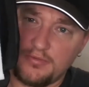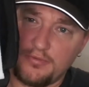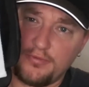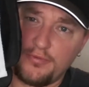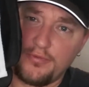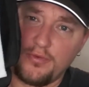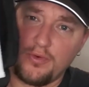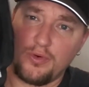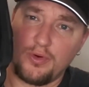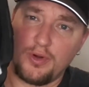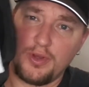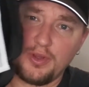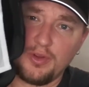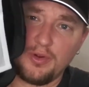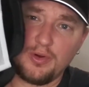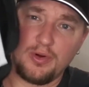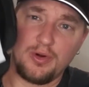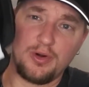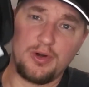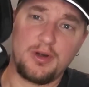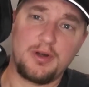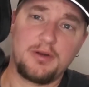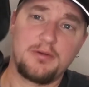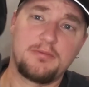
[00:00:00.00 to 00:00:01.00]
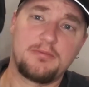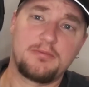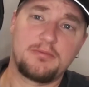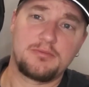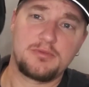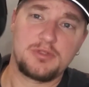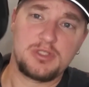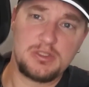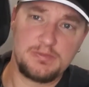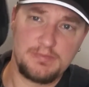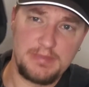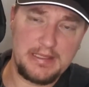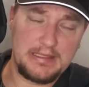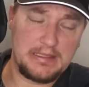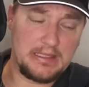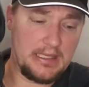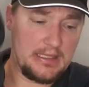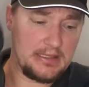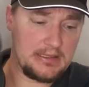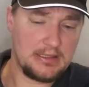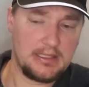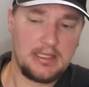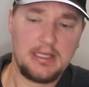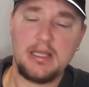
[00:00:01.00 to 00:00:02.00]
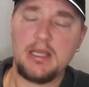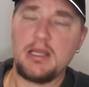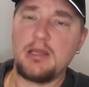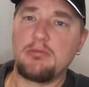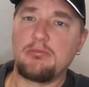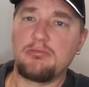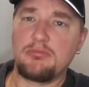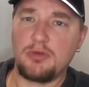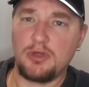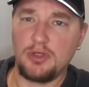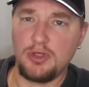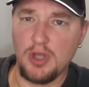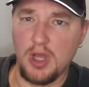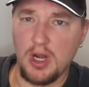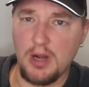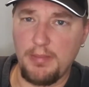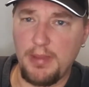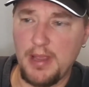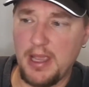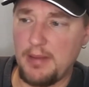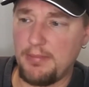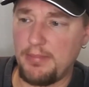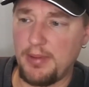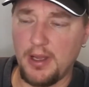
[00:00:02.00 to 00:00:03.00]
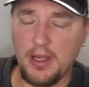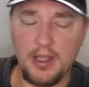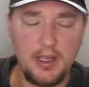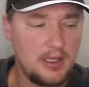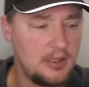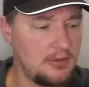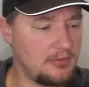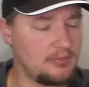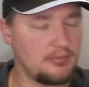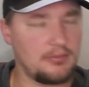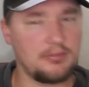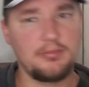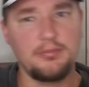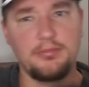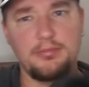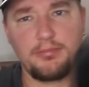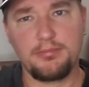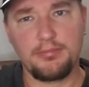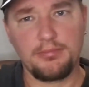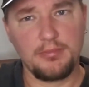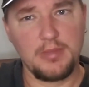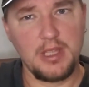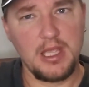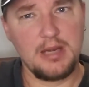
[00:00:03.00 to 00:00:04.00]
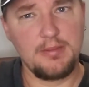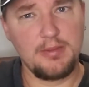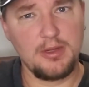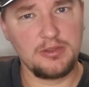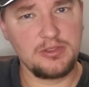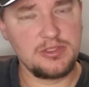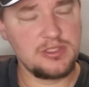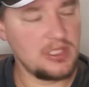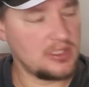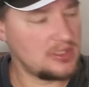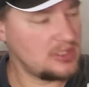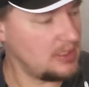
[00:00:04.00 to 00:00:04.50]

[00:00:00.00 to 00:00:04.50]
for your speed light. Not a bad buy. At about 60